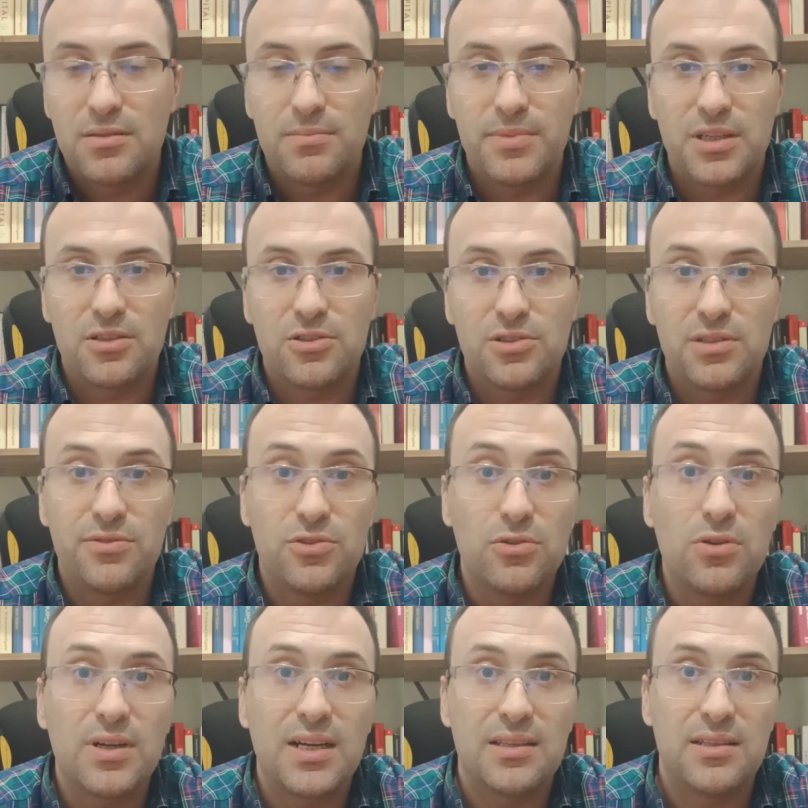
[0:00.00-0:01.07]
Because if you
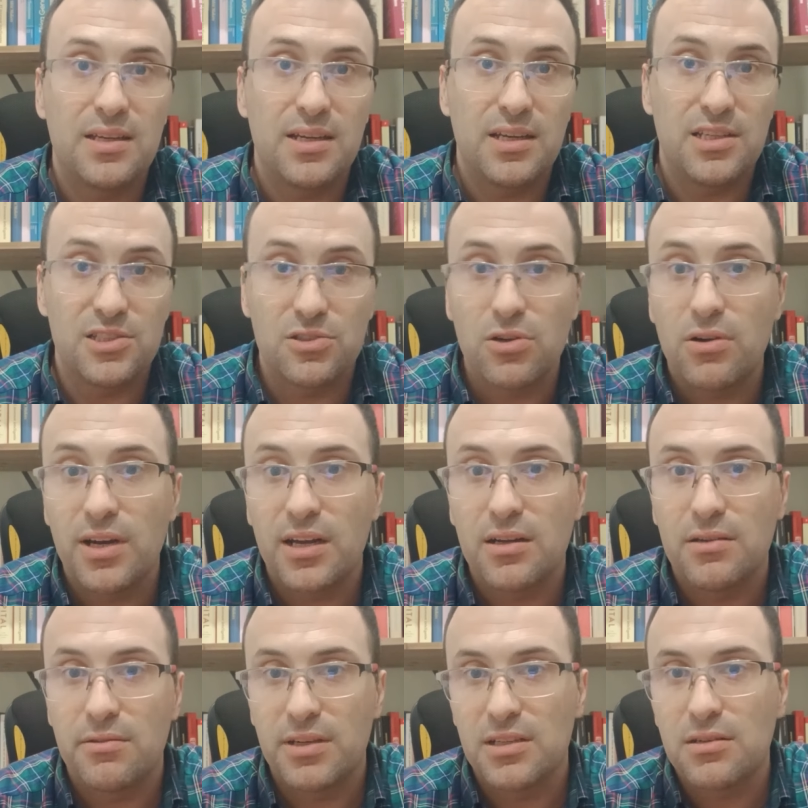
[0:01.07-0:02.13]
look at the historical
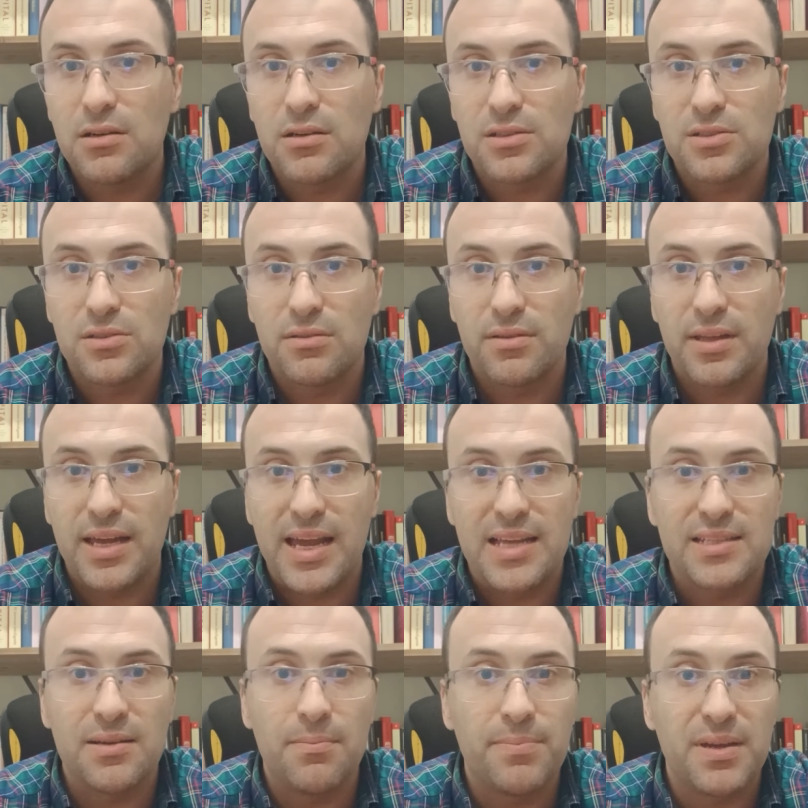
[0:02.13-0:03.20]
returns of the
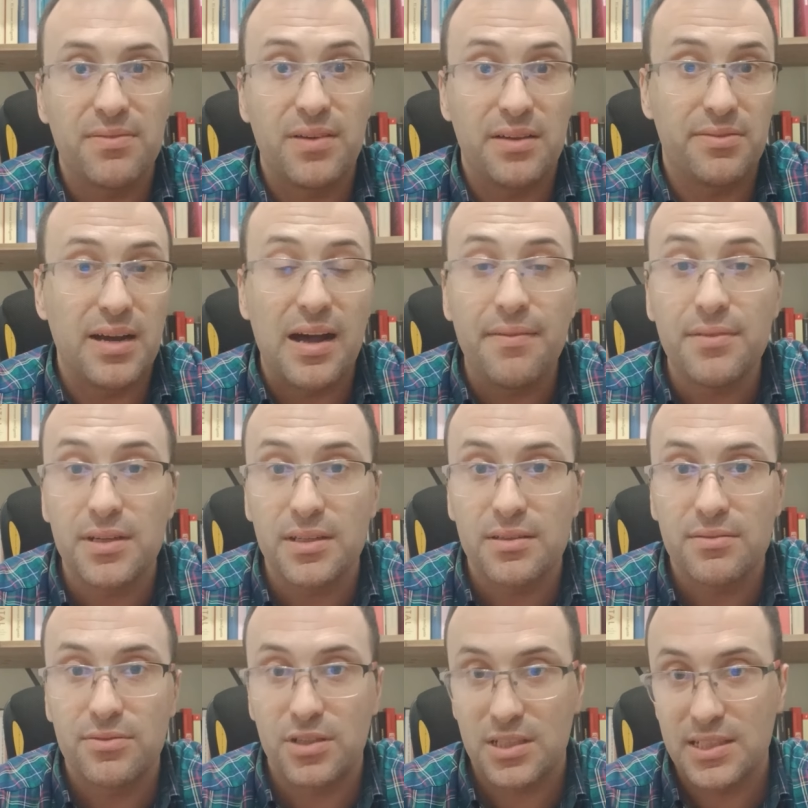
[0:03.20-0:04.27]
S&P 500,
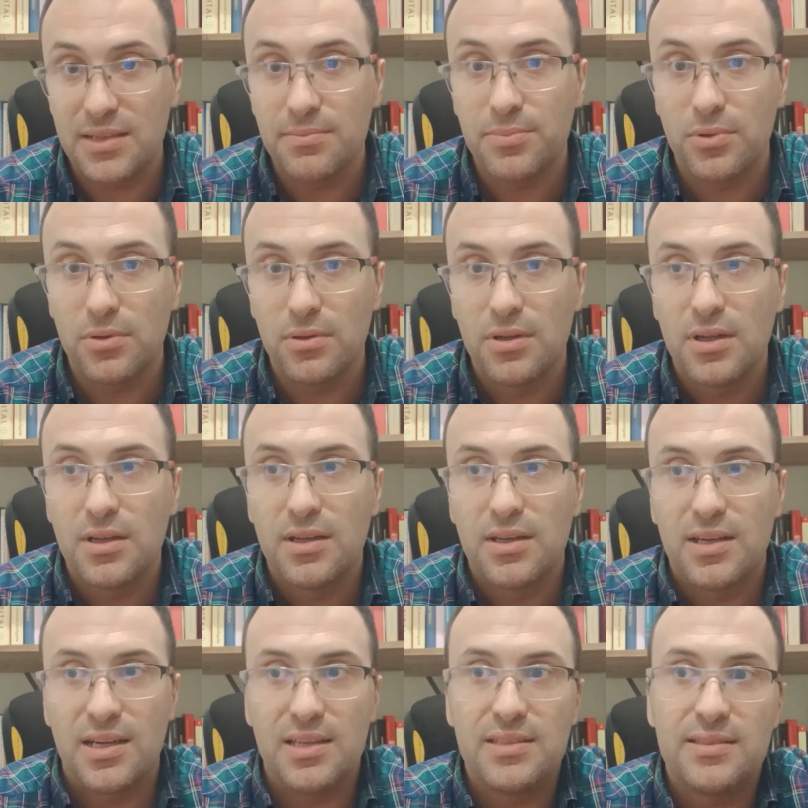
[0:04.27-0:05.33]
for example,
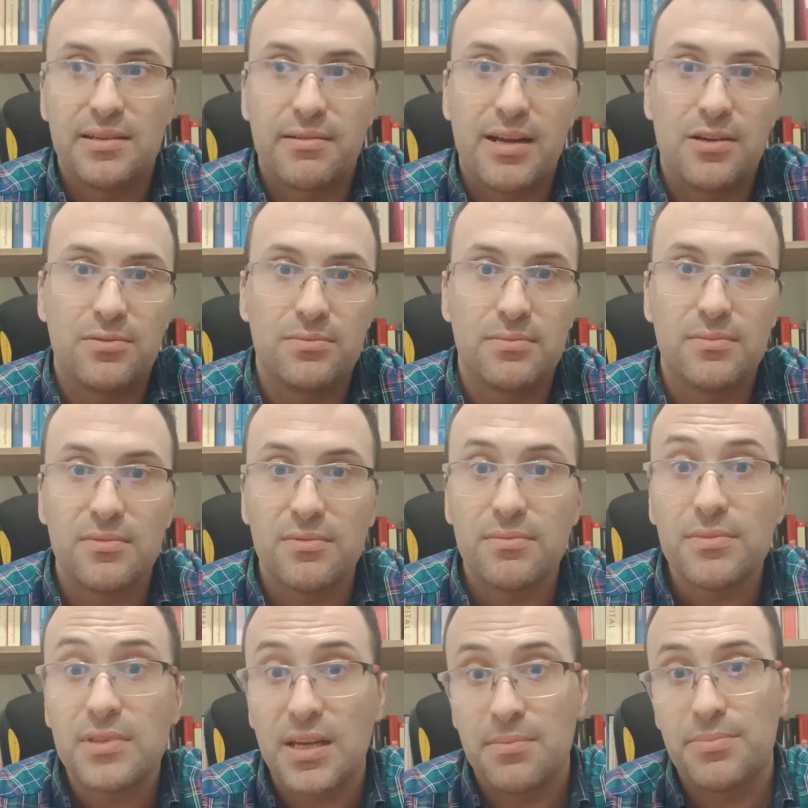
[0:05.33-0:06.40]
it's around
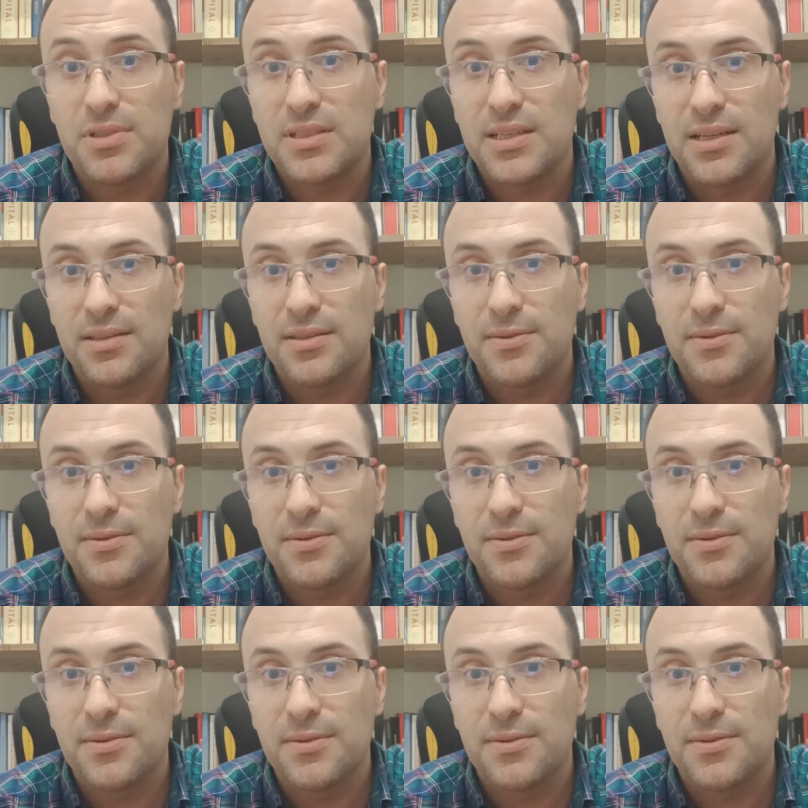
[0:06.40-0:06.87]
10%.